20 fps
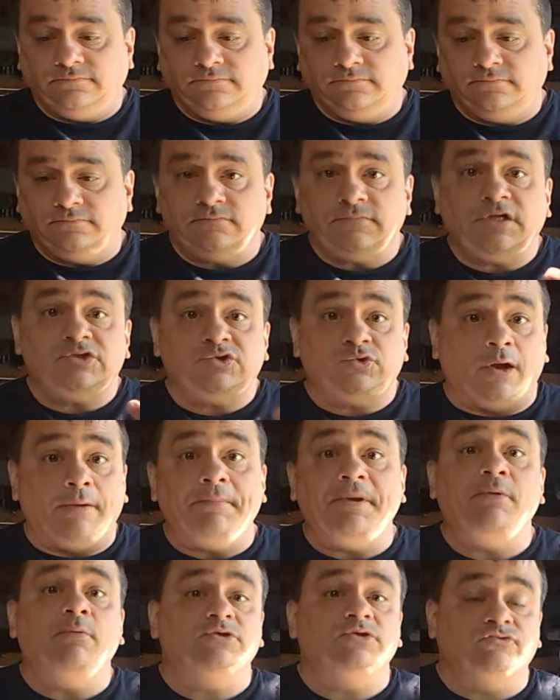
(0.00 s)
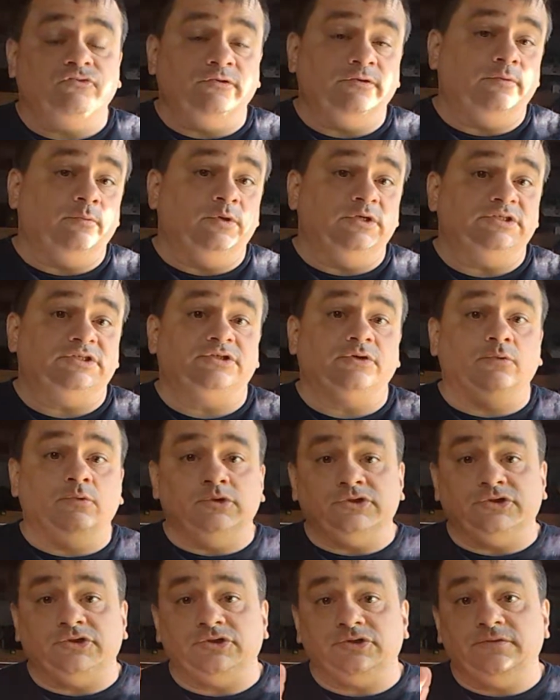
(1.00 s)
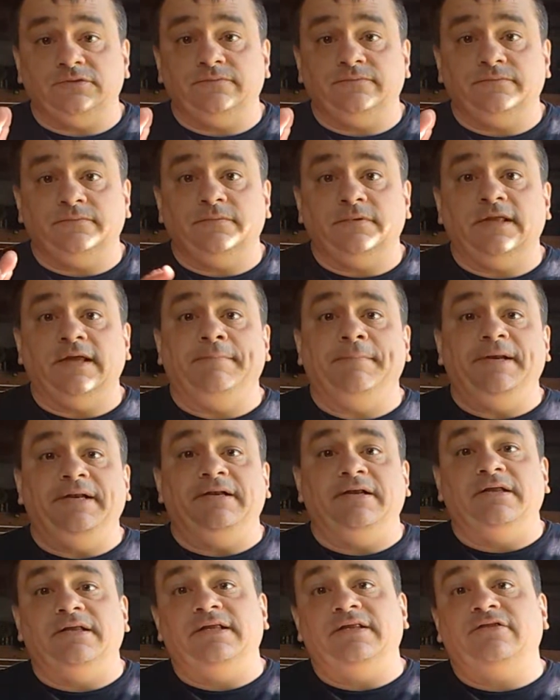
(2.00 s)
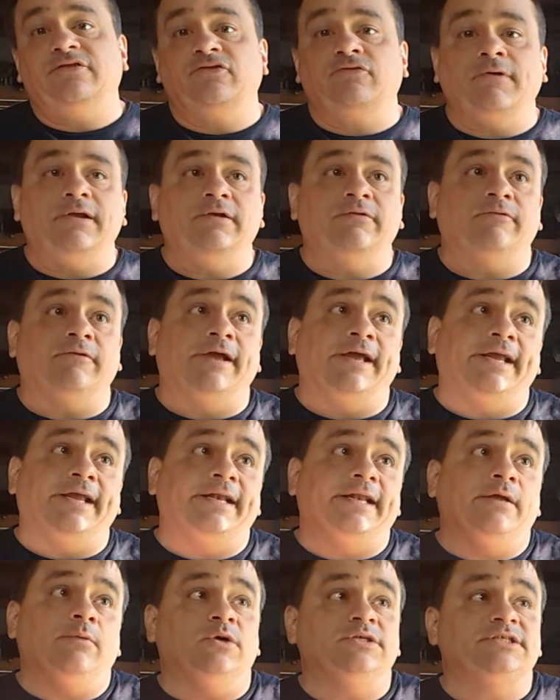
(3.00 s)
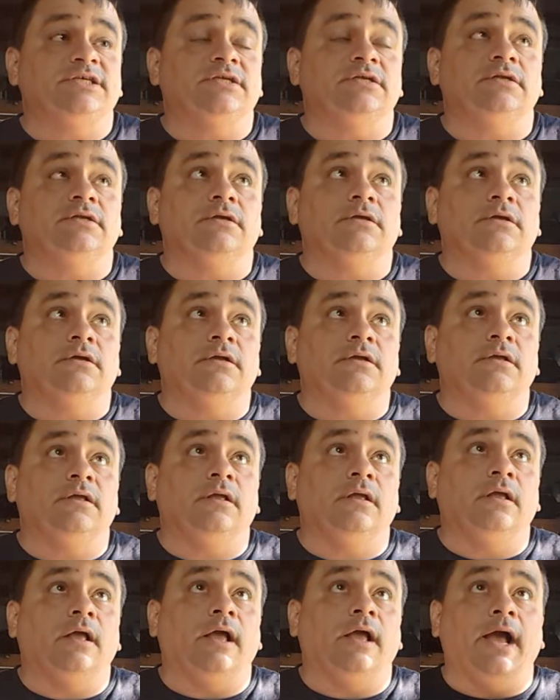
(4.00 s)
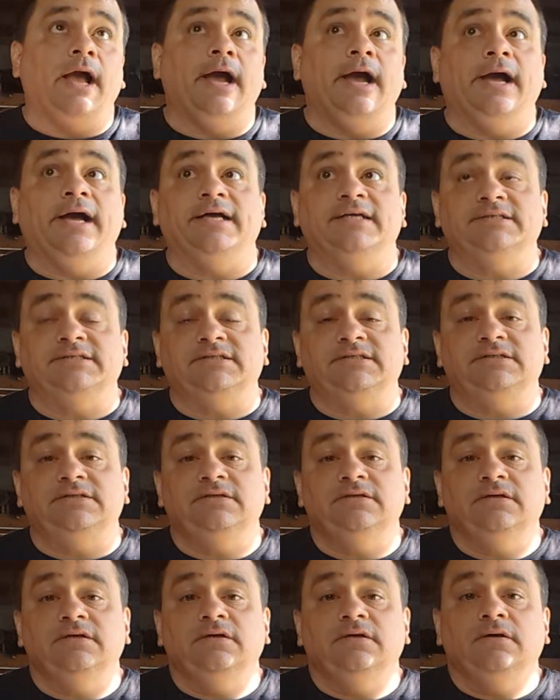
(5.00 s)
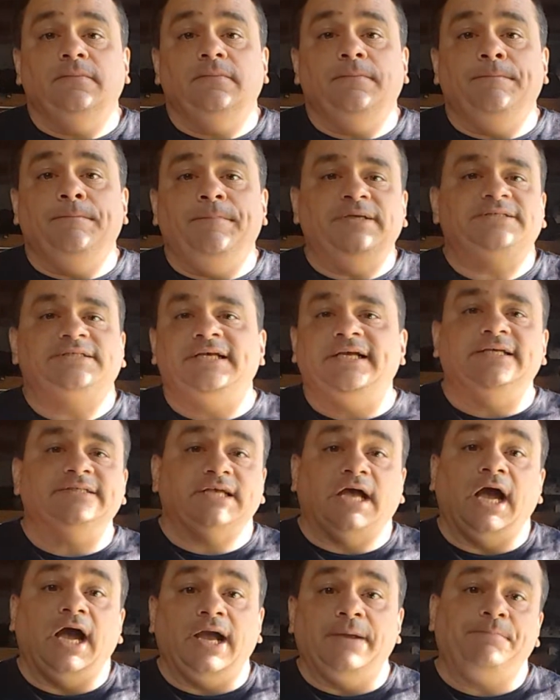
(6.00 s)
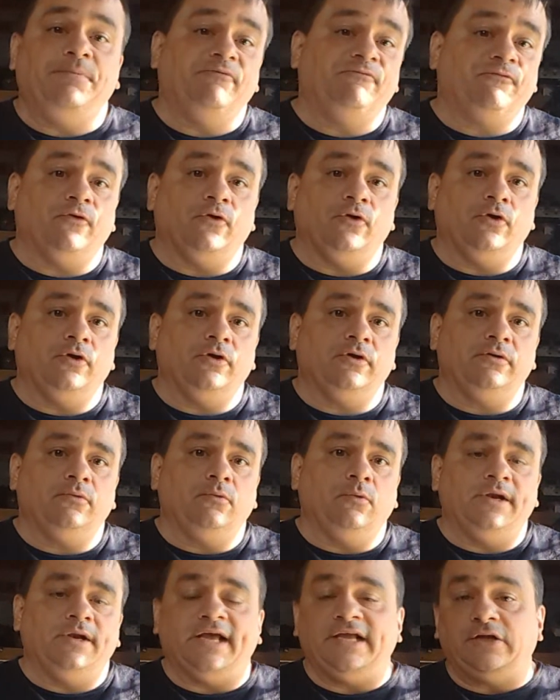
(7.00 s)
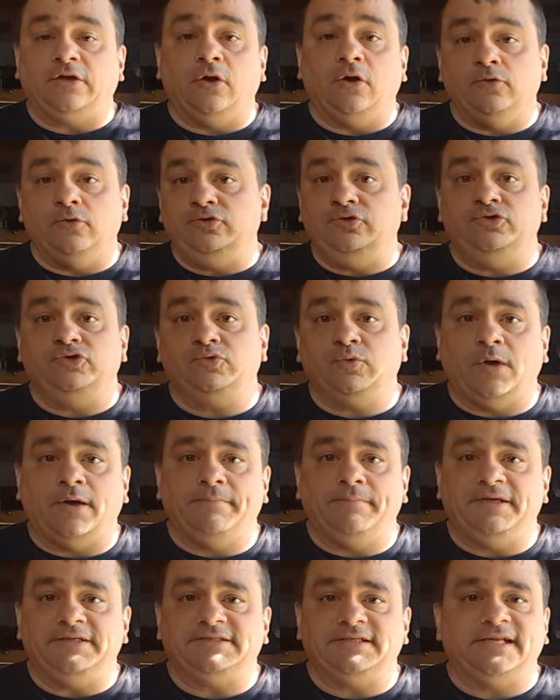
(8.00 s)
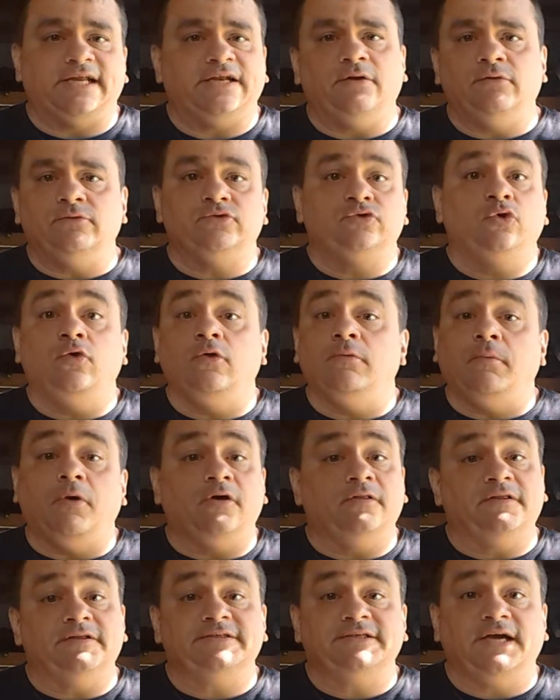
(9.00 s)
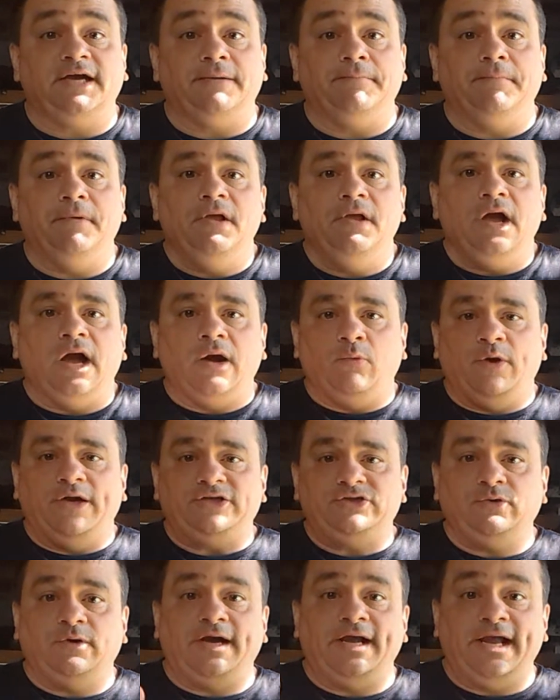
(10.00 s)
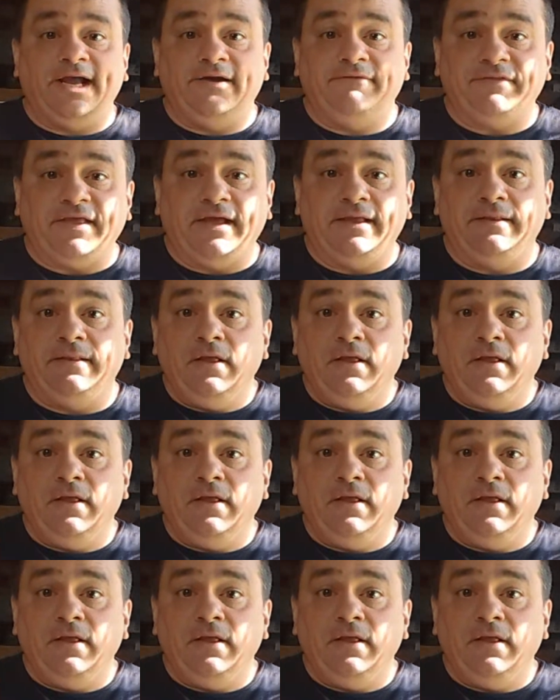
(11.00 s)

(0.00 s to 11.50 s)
swap meet was I mean, it threatened rain. It wasn't as busy as I prefer when I go to swap meets, and I don't do them all the time. I wait till I have that